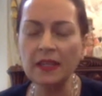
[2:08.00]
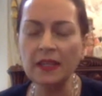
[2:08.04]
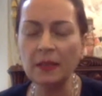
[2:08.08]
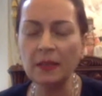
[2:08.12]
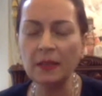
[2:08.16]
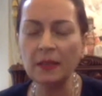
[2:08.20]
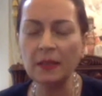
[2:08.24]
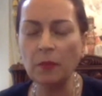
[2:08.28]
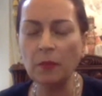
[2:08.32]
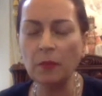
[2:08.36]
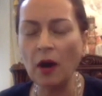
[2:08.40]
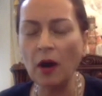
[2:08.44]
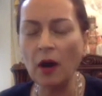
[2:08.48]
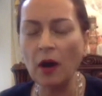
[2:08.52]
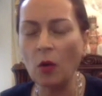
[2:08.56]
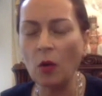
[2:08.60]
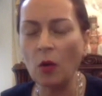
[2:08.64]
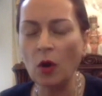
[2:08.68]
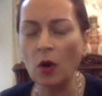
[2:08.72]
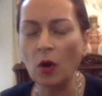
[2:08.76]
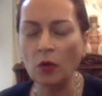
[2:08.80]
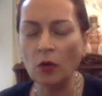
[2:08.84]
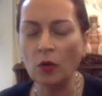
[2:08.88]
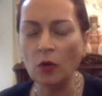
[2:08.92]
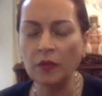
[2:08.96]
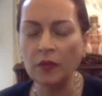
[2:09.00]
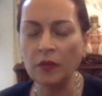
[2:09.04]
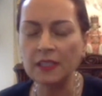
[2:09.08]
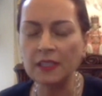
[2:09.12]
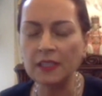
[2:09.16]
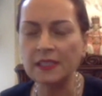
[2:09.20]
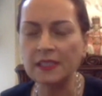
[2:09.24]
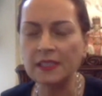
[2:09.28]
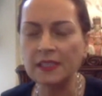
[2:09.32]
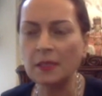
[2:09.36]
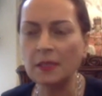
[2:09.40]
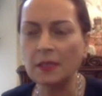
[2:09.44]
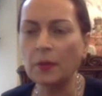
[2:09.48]
the power of
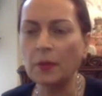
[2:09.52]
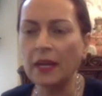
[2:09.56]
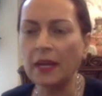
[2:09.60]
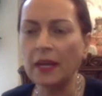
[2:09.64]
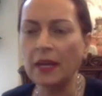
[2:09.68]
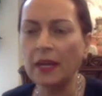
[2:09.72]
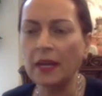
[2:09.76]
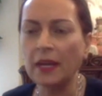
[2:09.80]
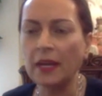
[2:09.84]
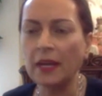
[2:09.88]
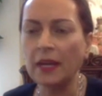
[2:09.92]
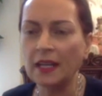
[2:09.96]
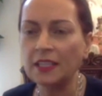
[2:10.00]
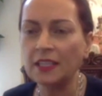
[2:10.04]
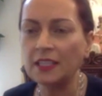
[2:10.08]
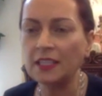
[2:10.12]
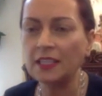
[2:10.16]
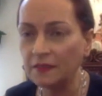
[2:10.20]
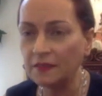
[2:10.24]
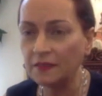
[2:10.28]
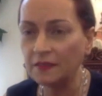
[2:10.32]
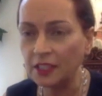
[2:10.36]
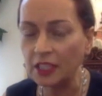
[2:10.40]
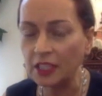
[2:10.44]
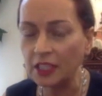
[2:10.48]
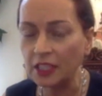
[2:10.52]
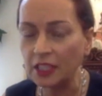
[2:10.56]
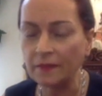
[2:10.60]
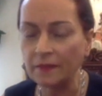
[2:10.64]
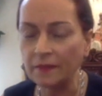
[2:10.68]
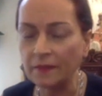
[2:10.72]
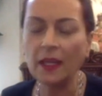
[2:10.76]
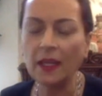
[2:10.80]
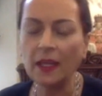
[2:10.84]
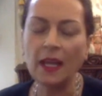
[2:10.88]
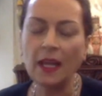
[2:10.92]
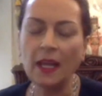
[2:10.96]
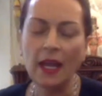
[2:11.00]
his brain
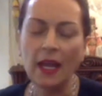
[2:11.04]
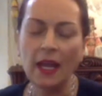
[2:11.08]
activity.